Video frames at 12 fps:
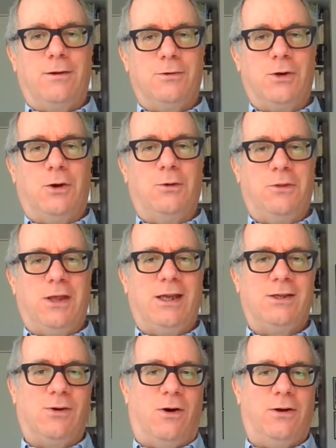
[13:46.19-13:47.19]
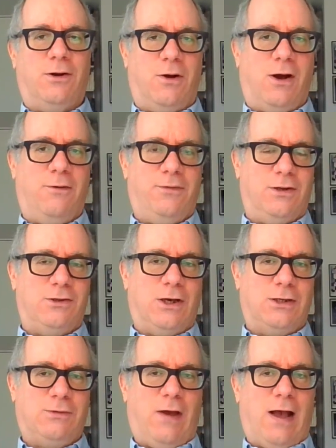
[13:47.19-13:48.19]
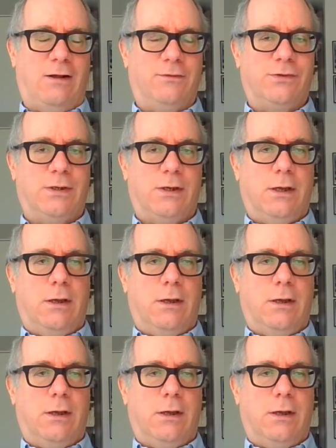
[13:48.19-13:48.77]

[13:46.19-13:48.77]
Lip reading: turn things on and off and adjust valves.